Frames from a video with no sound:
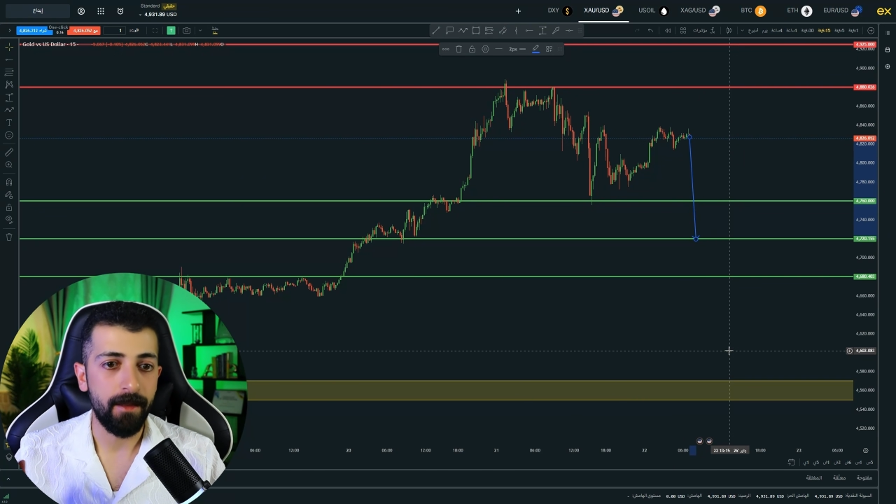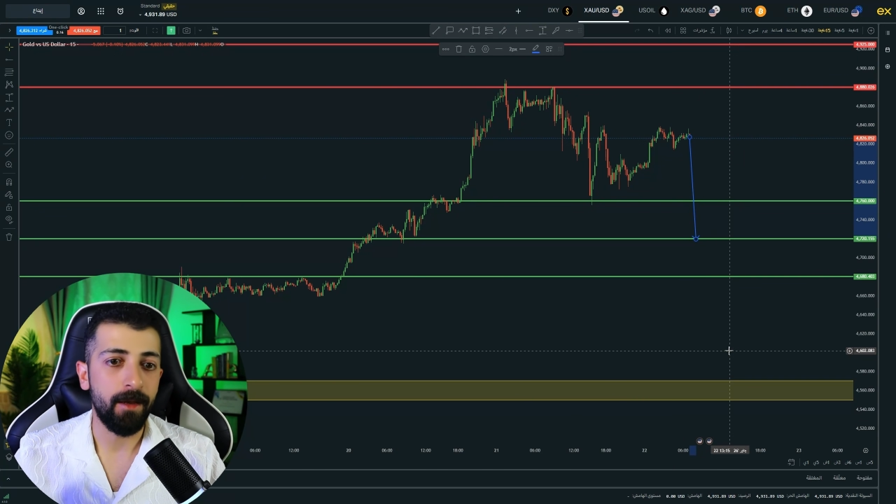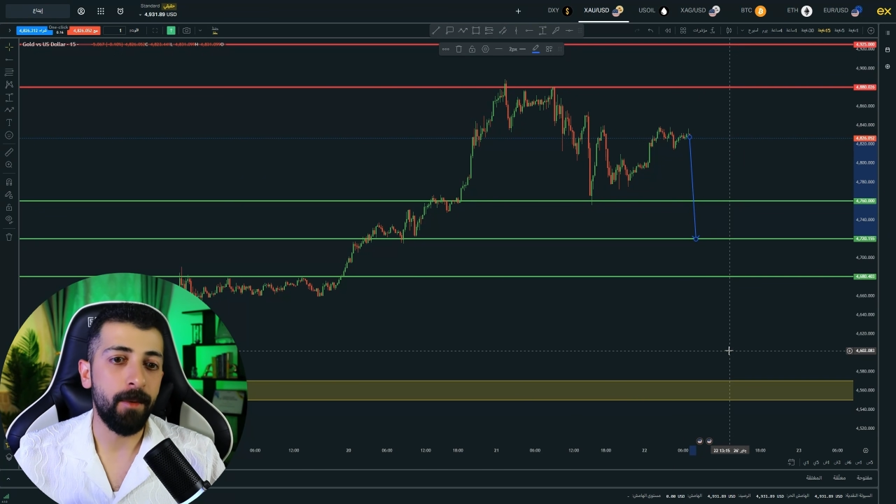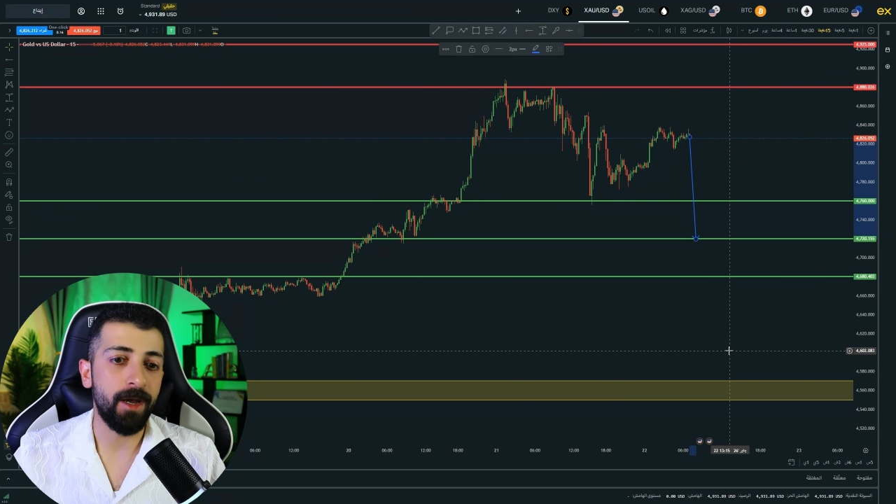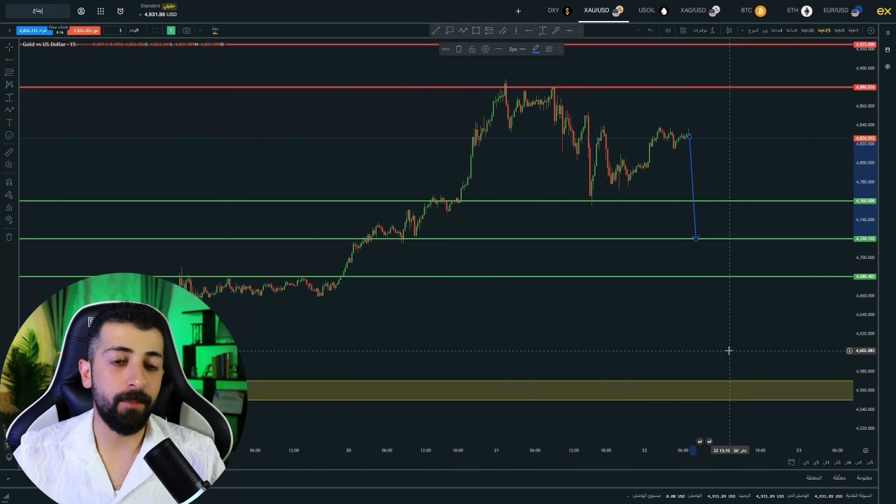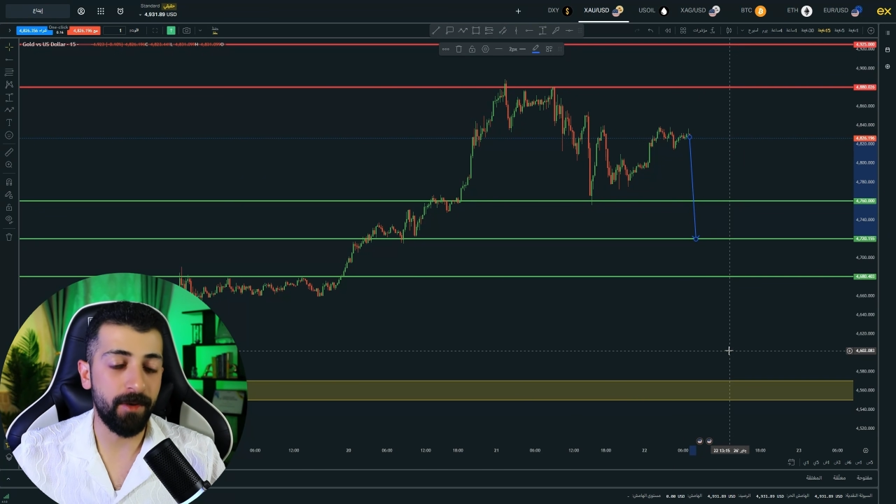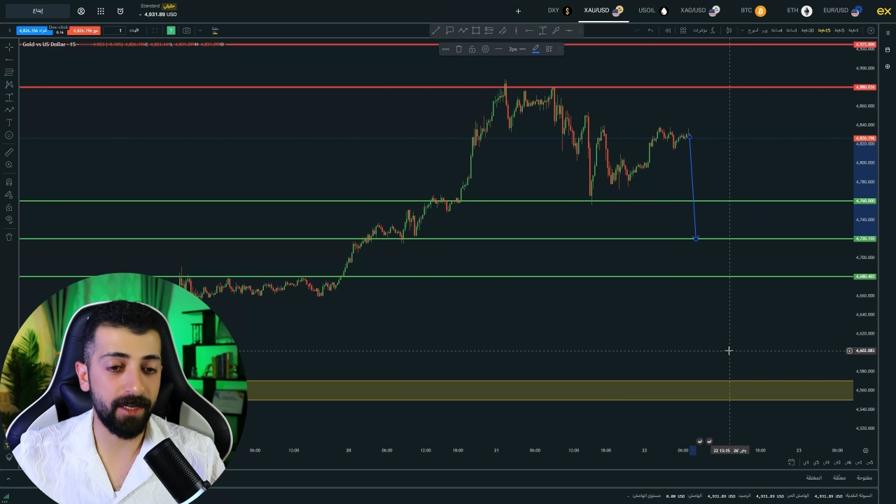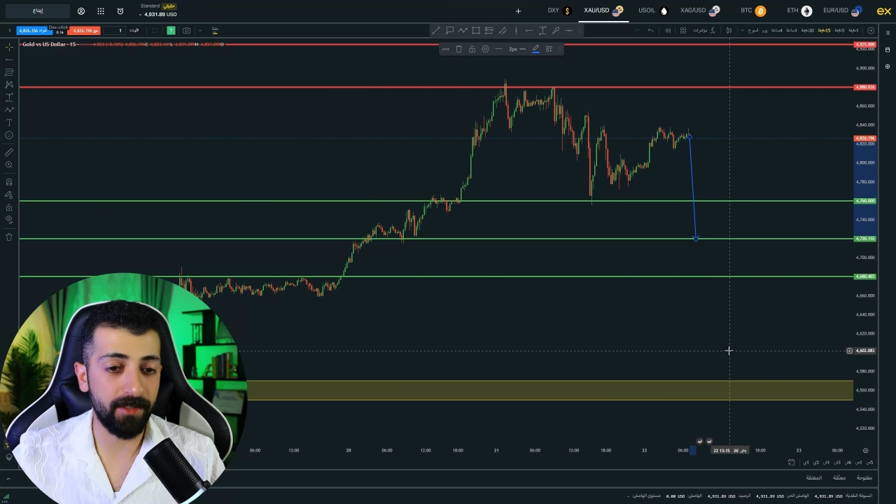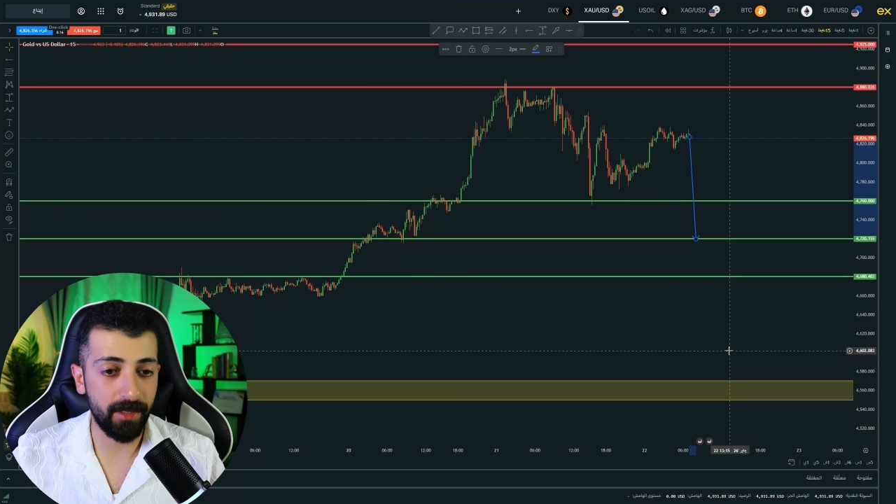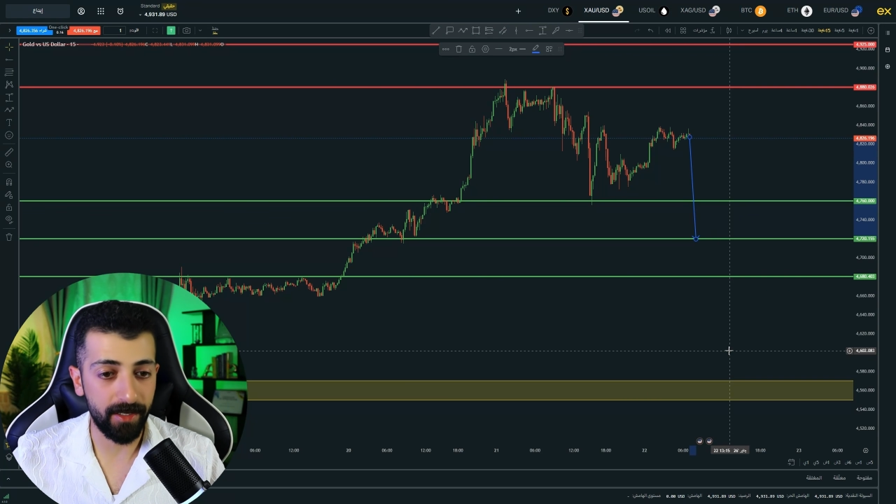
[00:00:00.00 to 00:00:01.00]
it might
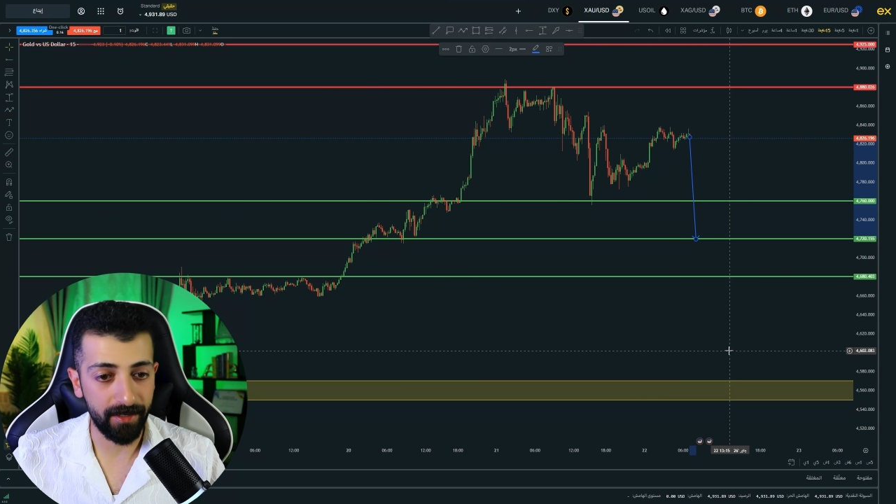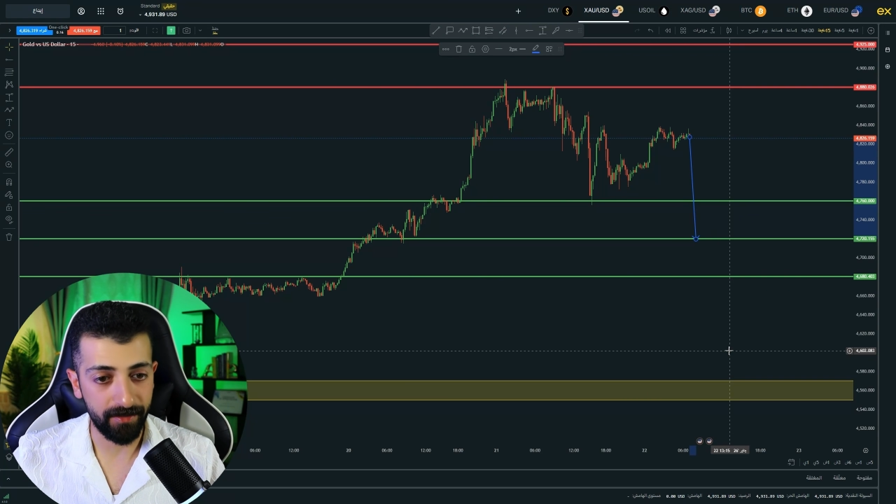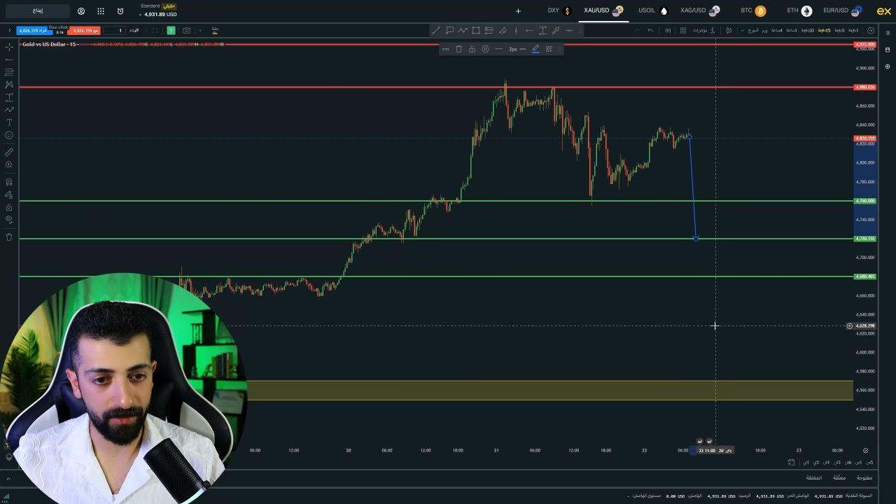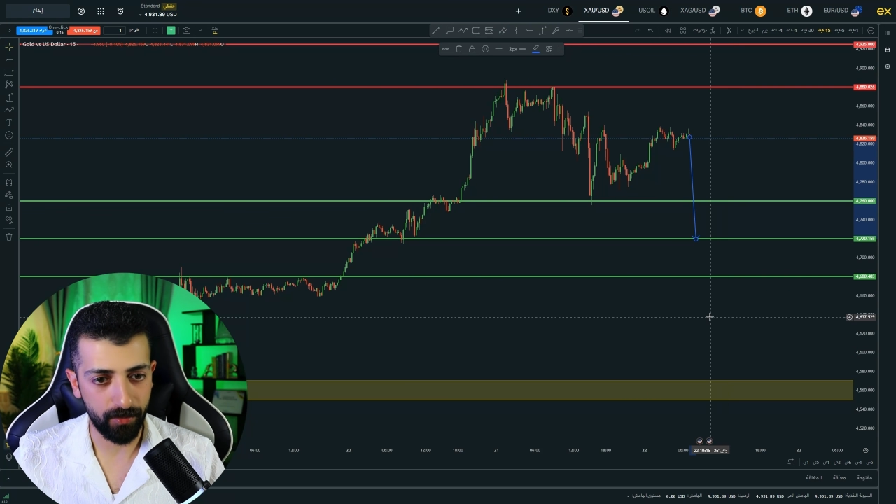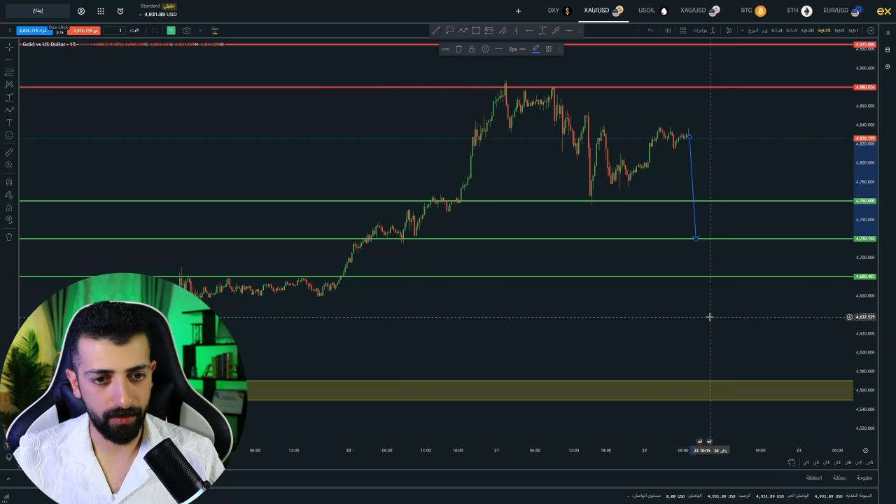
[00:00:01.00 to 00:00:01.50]
potentially continue